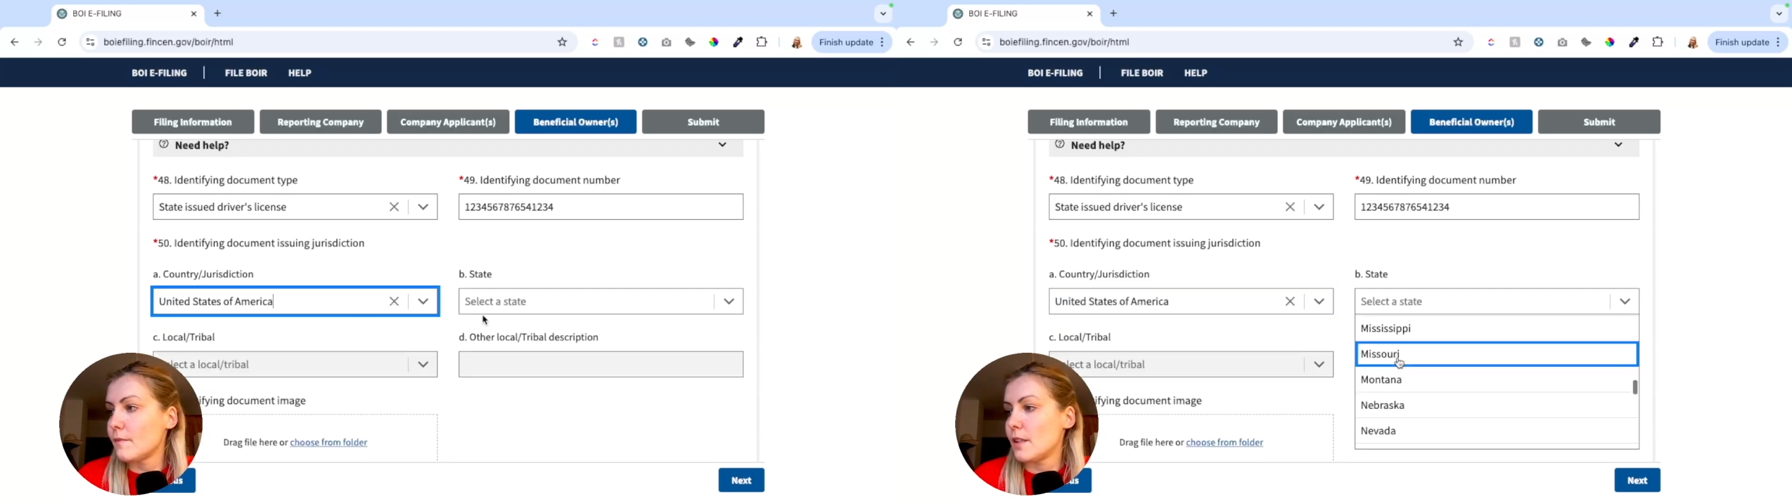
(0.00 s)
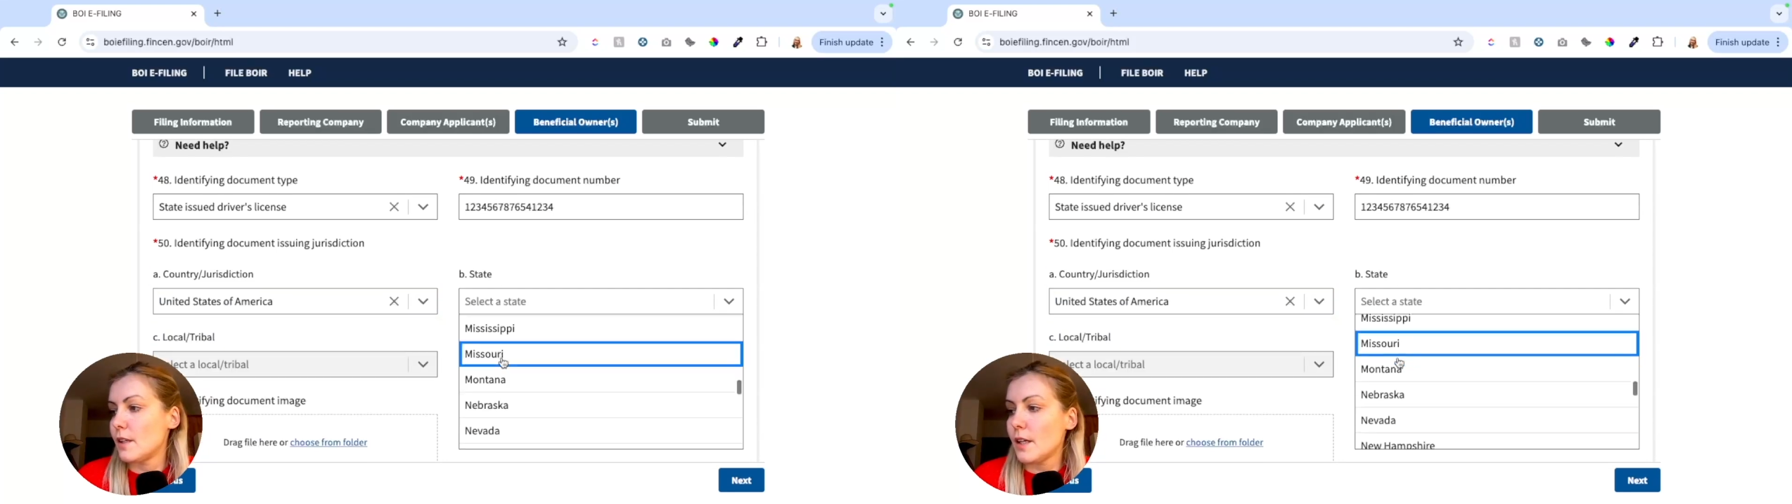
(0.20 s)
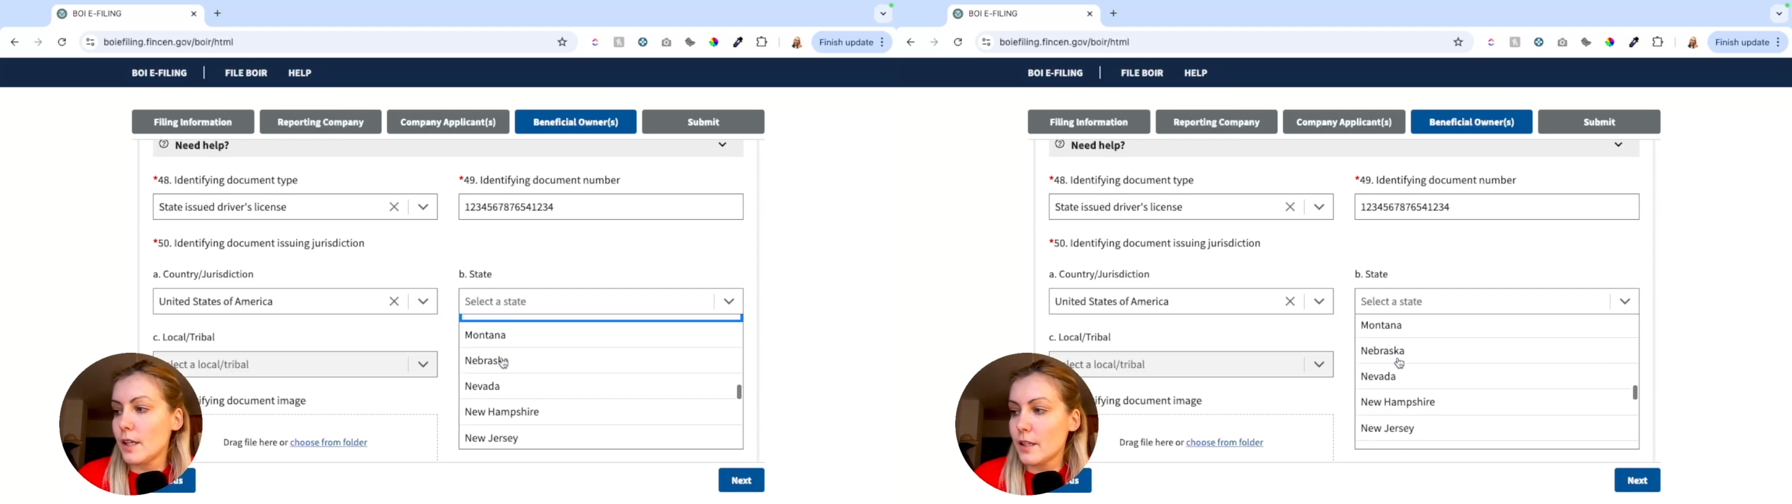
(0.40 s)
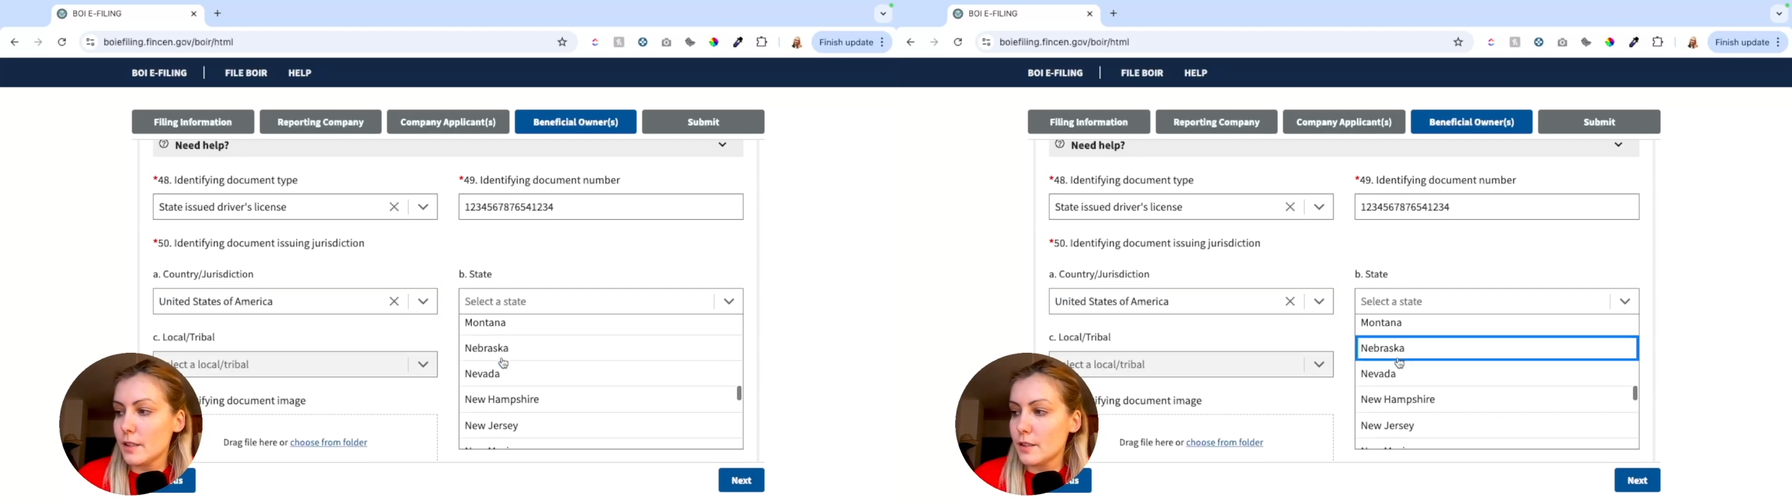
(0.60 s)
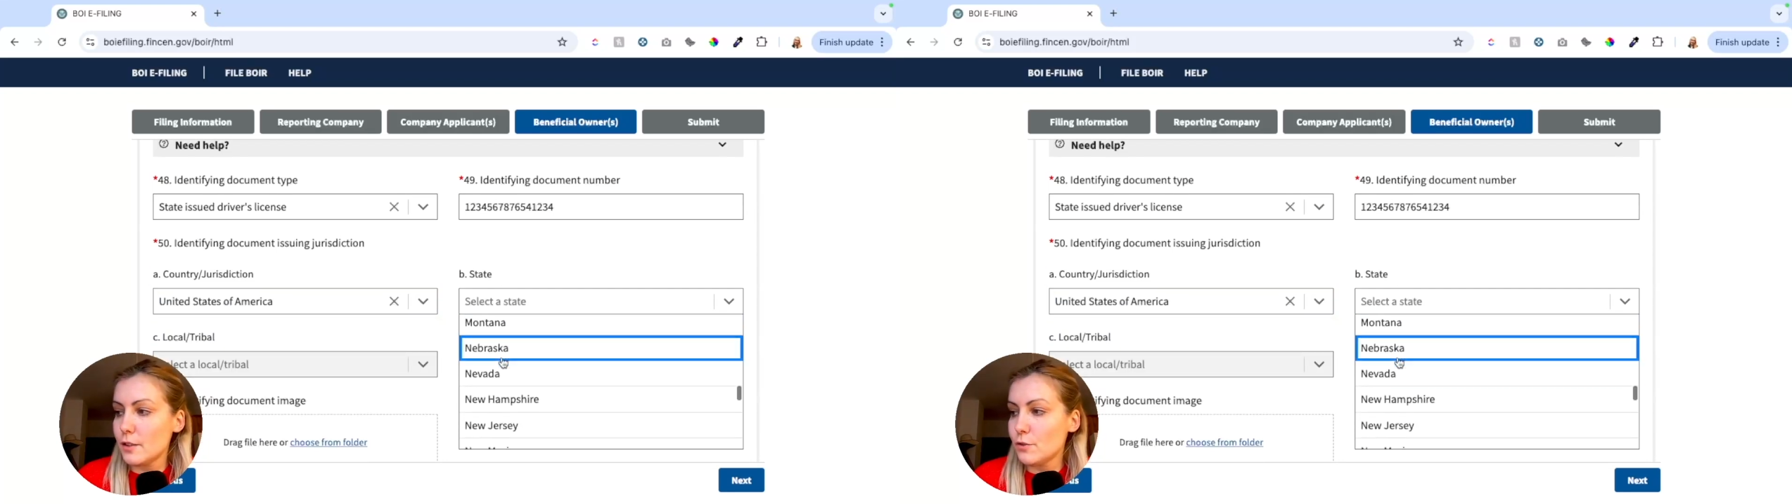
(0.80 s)

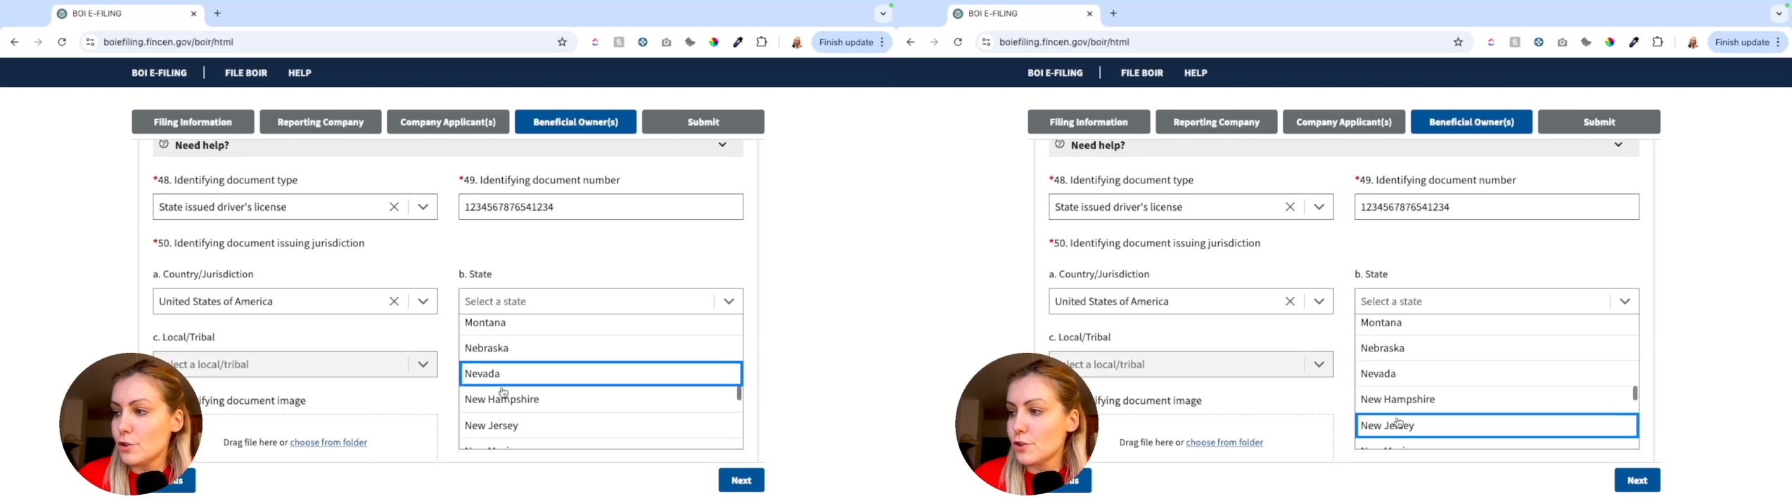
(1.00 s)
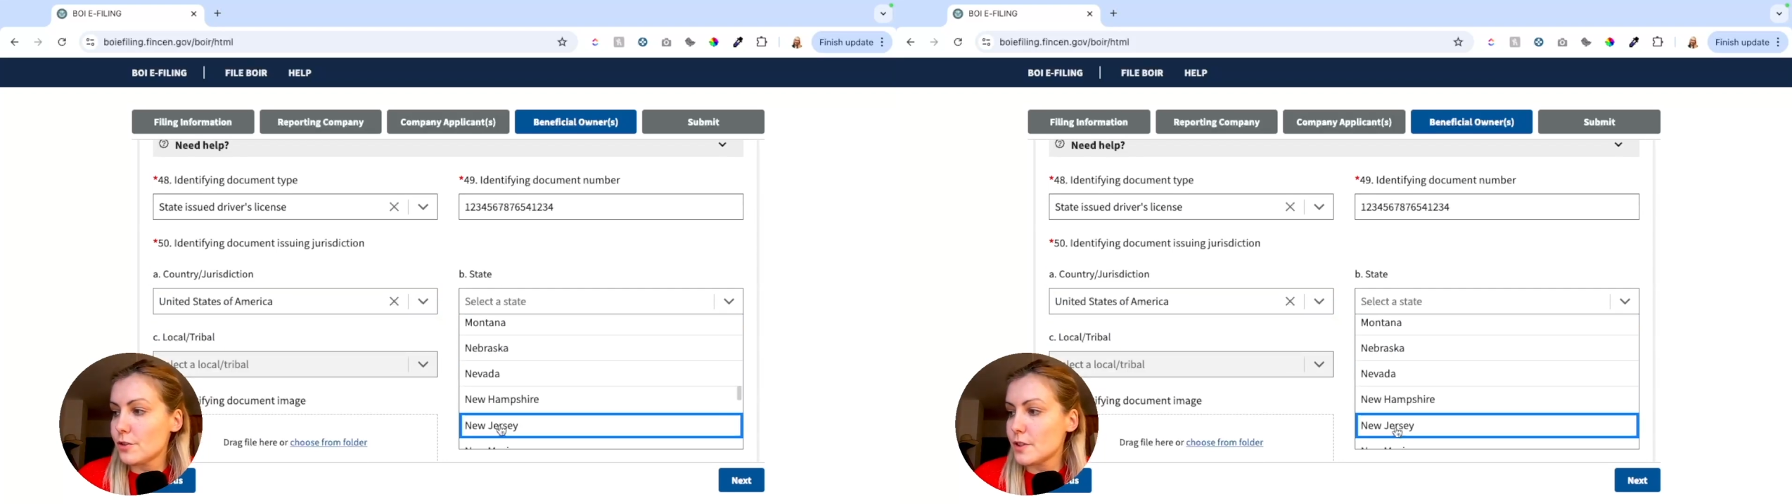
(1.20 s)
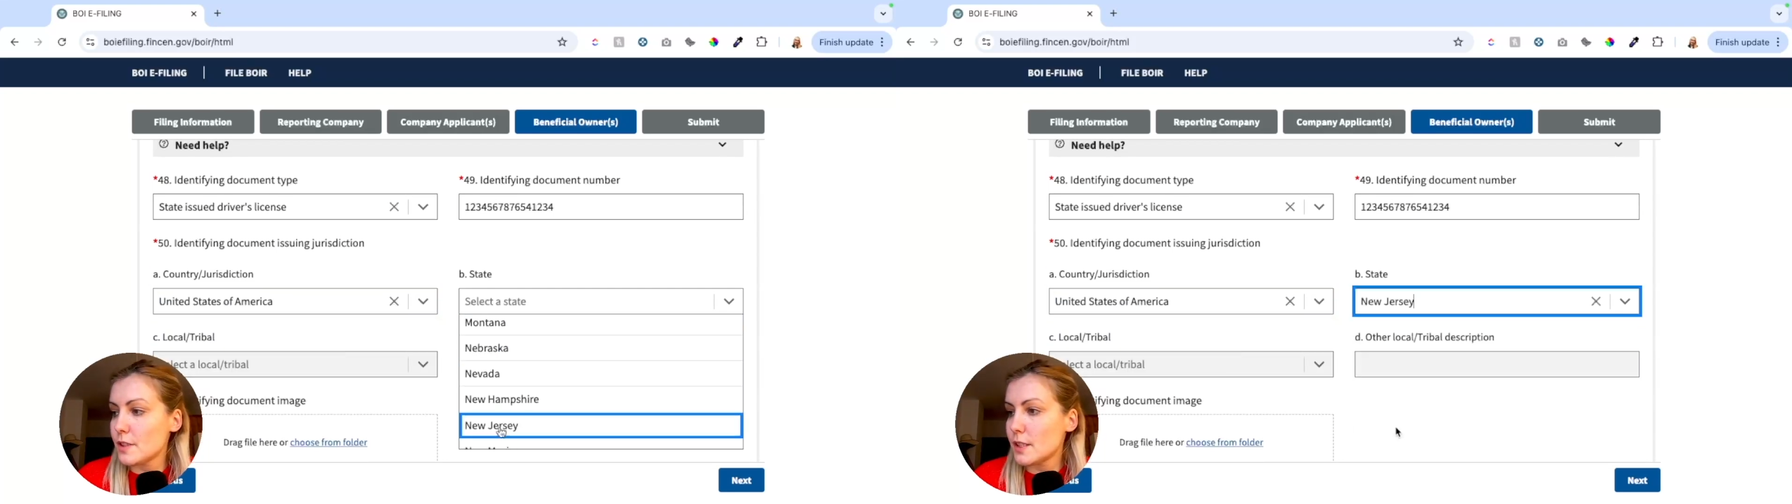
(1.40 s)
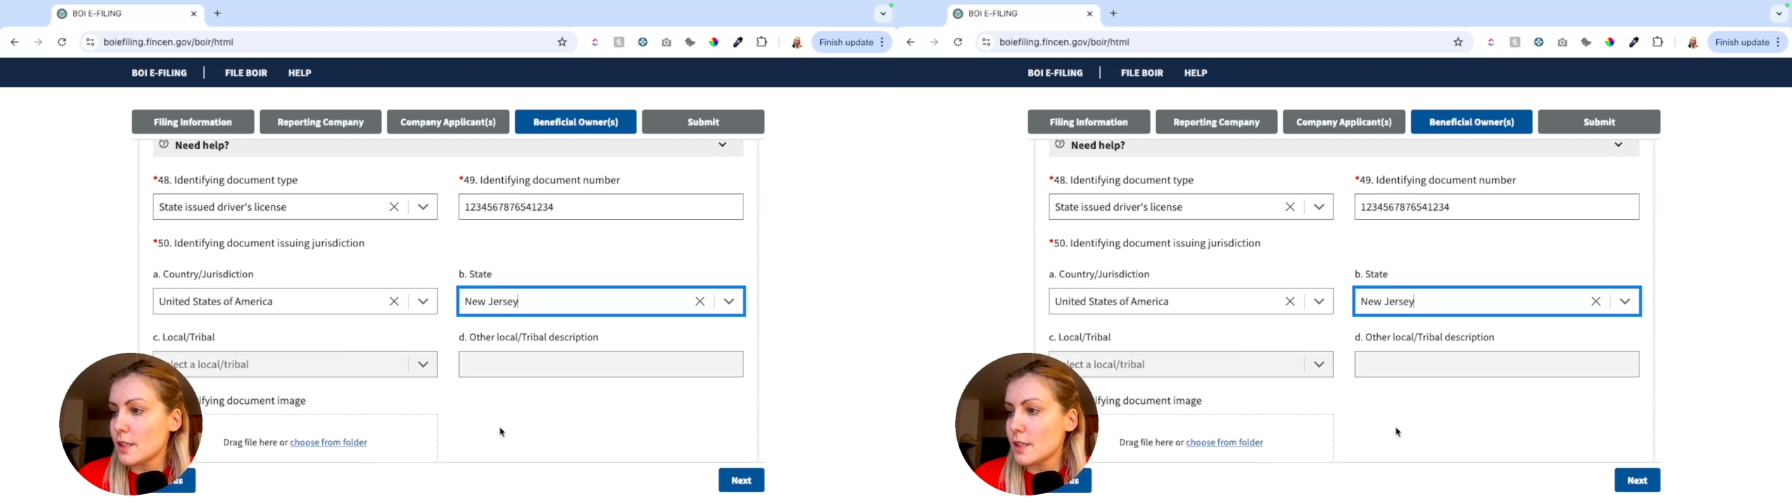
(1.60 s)
And New Jersey